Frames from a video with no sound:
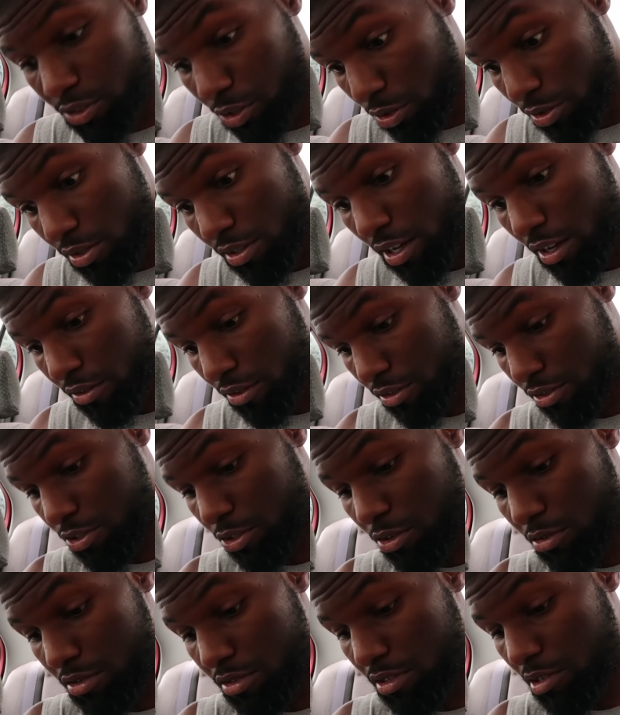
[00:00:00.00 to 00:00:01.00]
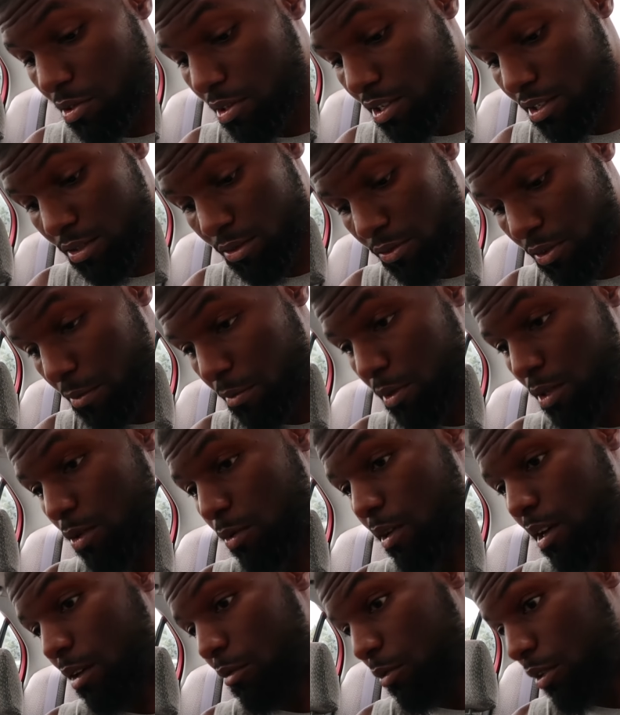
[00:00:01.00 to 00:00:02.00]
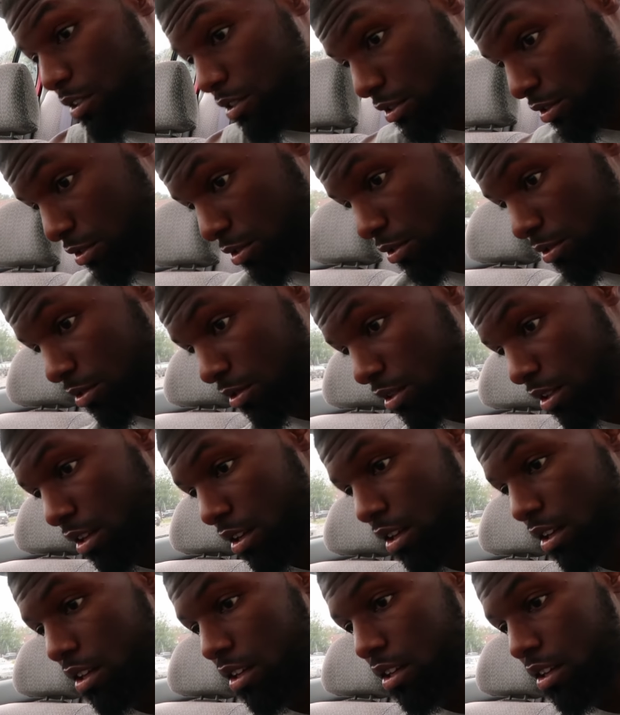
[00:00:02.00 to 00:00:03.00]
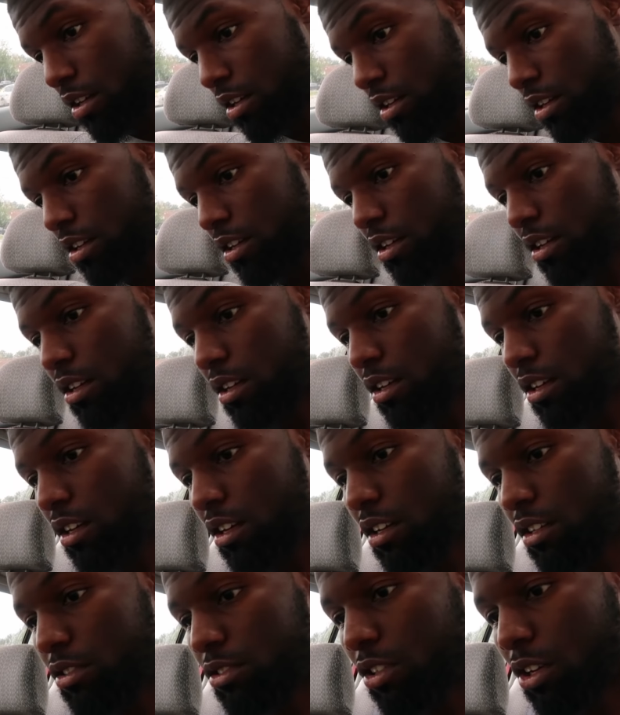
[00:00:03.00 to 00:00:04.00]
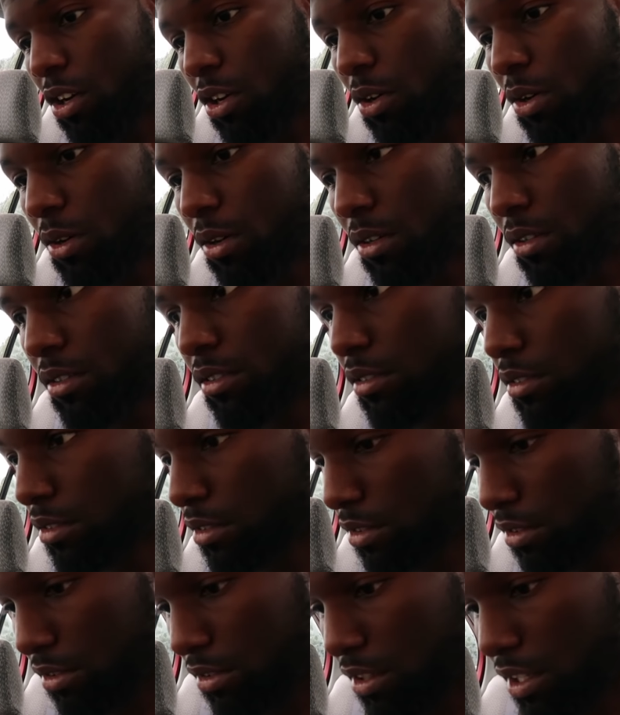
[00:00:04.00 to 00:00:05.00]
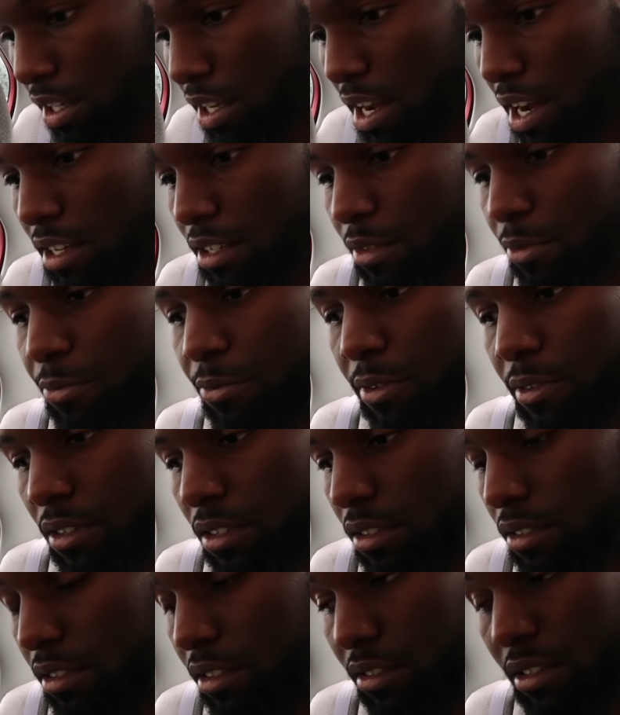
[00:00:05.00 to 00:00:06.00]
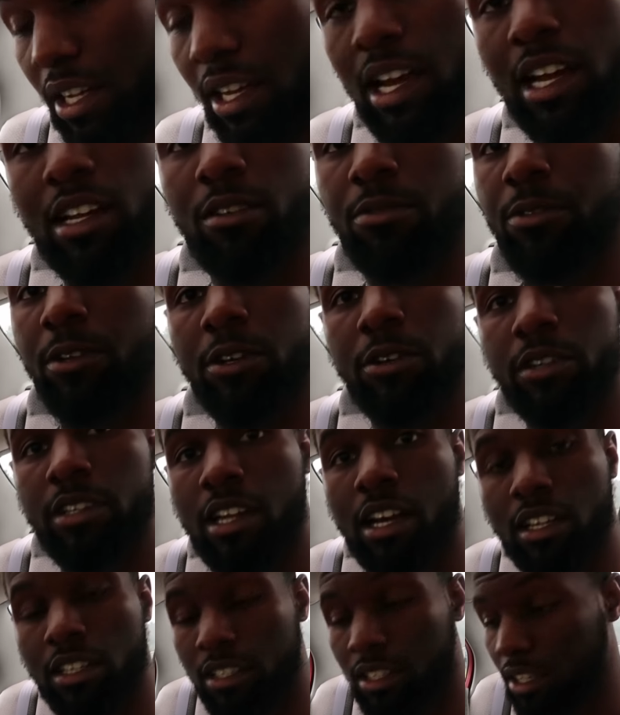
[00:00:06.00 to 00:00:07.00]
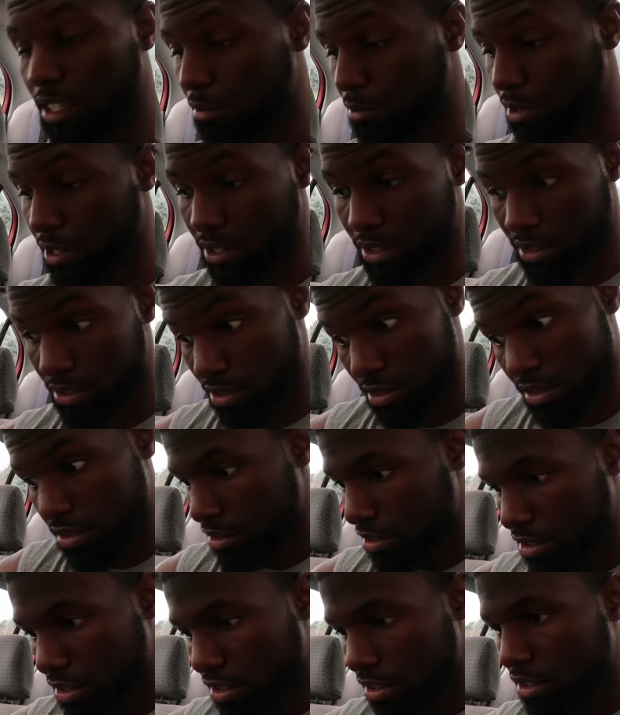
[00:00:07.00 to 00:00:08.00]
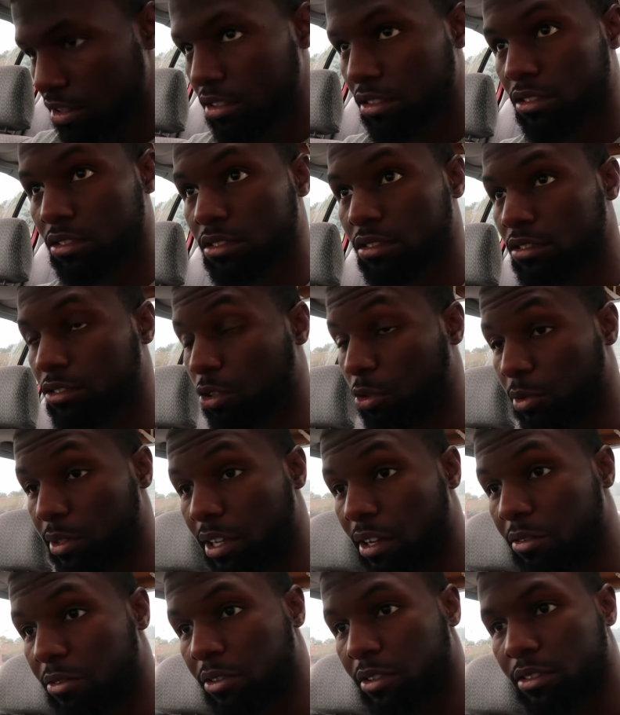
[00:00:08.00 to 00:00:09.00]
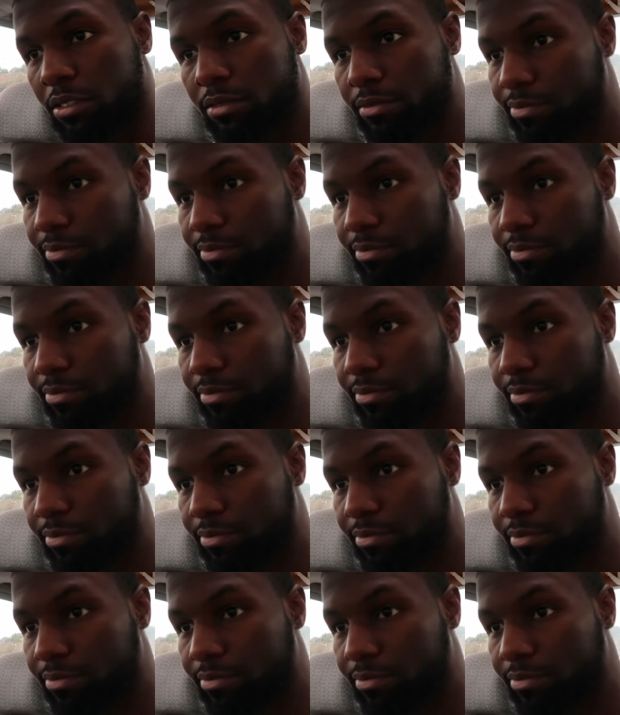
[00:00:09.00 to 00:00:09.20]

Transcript: Turns out the shirt still doesn't fit me the way I wanted to. So they gotta they gotta figure it out again, man. So whatever.